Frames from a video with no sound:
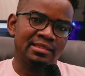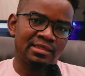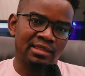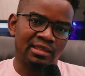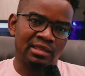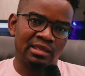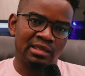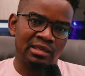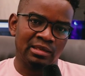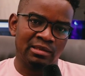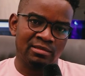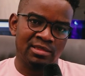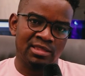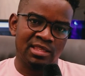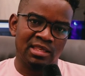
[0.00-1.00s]

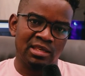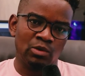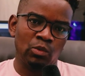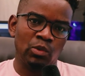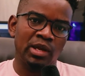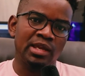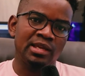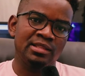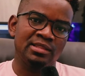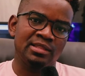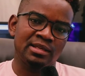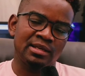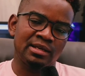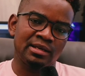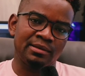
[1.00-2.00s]
the way
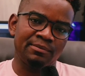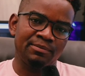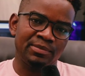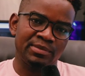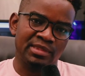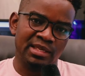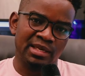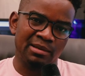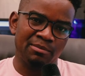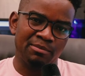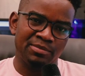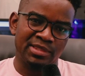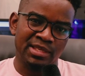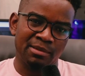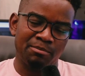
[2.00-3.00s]

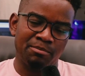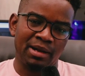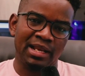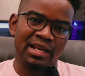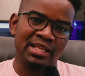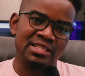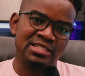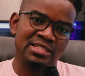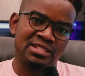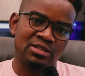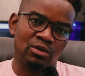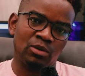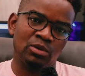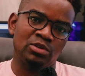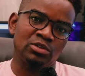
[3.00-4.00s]
the balanced
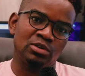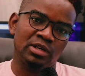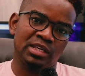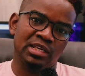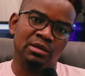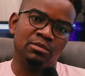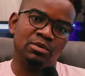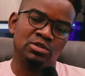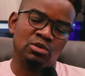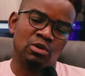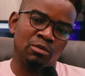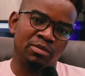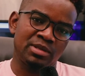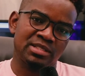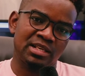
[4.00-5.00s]
audio cables,
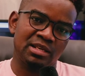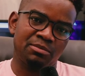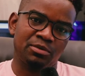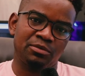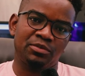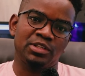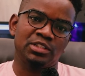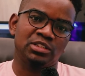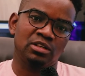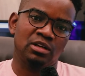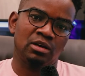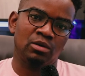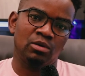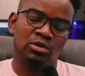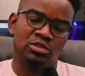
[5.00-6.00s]
or basically
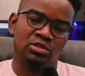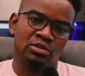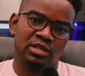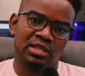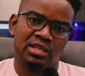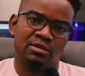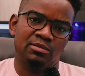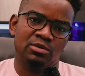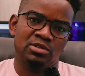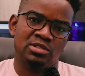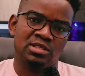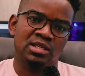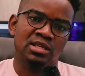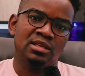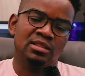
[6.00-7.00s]
professional audio
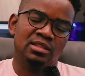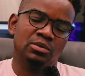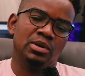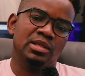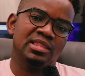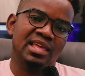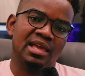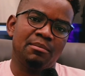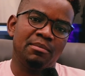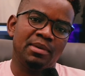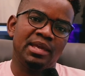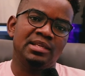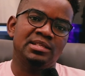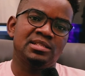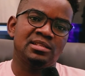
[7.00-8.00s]
cables, the way they are
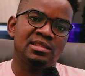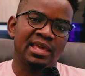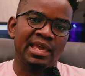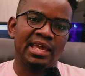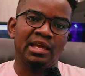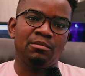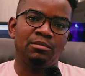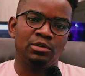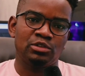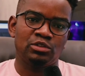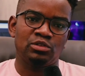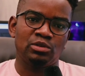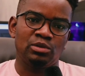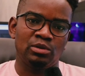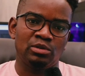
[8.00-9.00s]
made, they're able
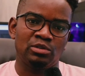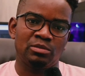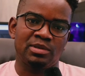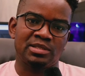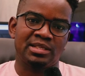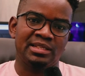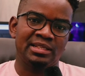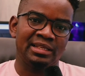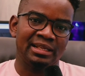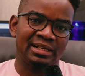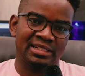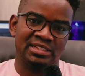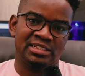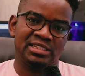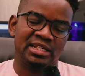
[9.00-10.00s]
to basically
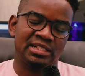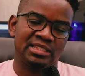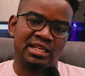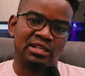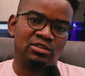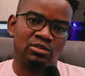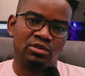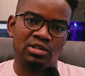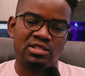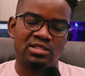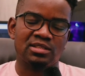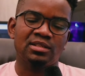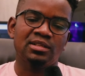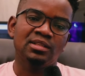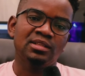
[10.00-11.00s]
reject that noise.